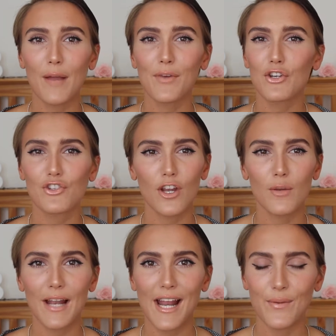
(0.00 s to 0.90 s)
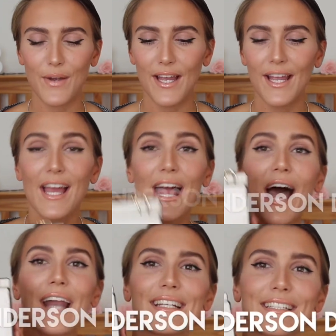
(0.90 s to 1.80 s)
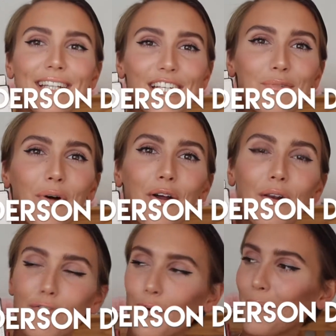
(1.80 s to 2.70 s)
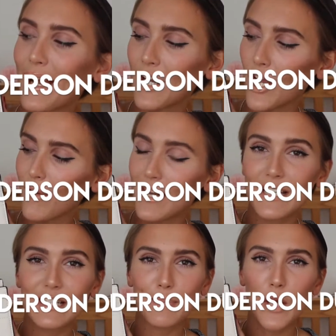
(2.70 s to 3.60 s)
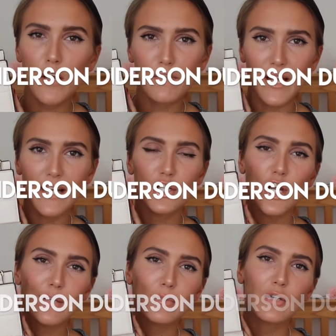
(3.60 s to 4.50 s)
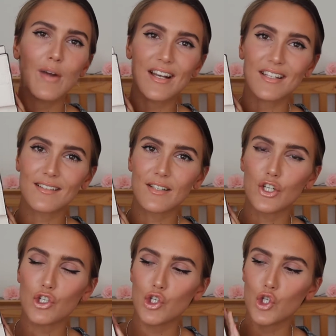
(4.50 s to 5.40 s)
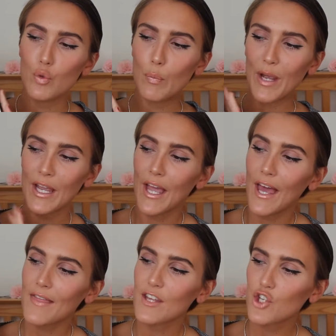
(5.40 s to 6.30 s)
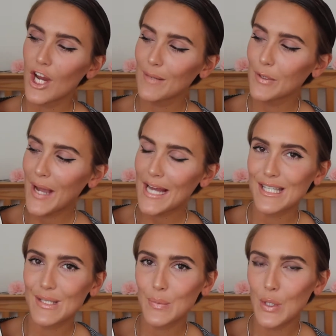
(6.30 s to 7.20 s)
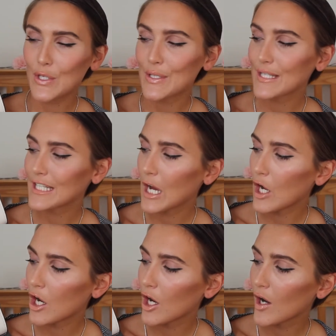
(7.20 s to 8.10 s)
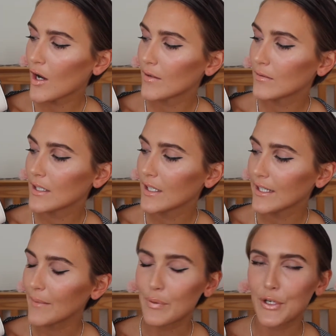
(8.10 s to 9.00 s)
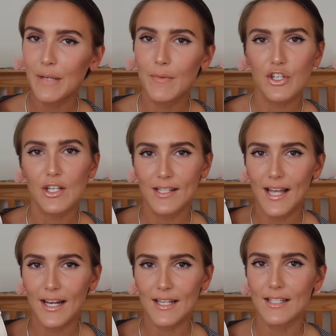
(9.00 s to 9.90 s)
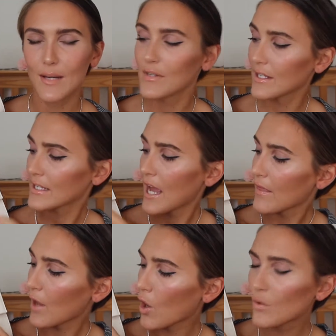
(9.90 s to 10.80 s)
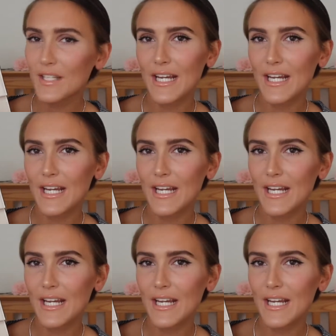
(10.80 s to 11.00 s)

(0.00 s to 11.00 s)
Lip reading: but I'm going to show you it anyway. And it is this one from Mango, and it is a perfect JW Anderson dupe. The JW Anderson ones are pretty much exactly the same as this. The holes